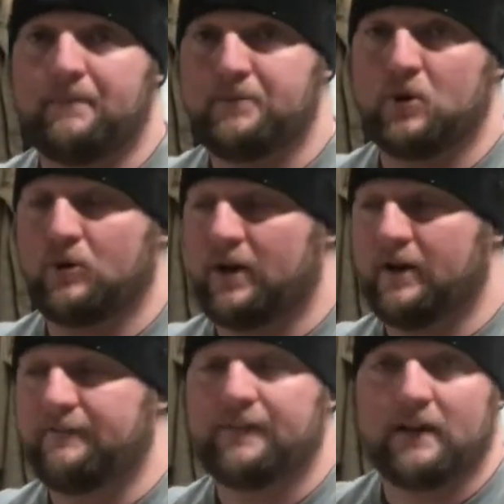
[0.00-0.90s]

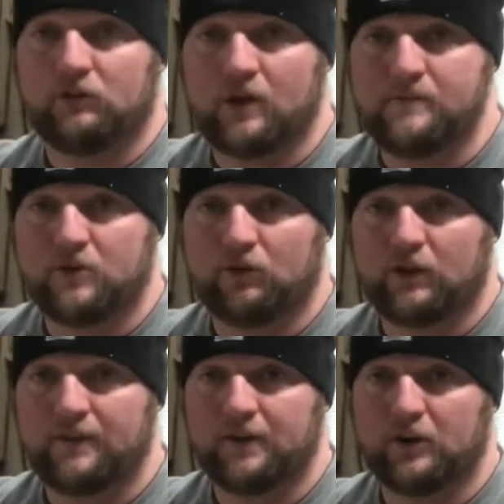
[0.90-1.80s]
your fence up,
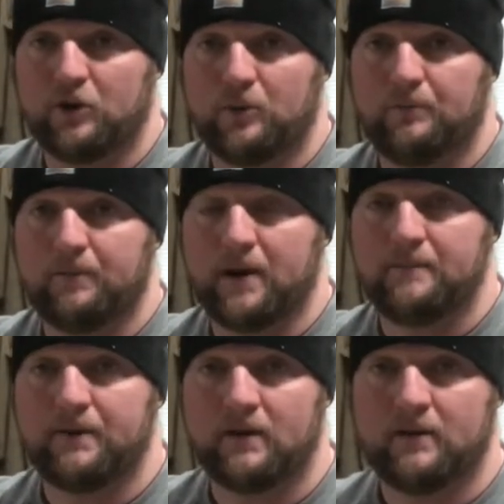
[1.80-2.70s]
just give it a little
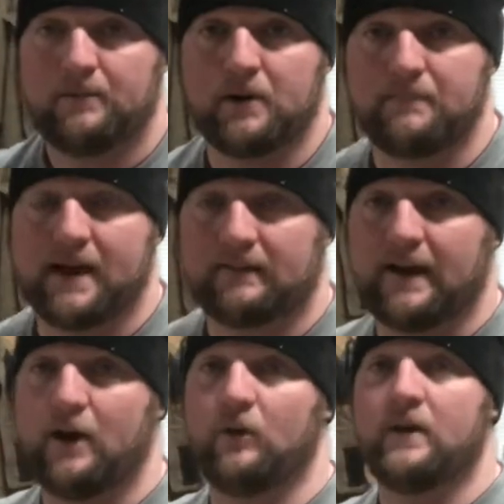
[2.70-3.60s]
bump, put it back down,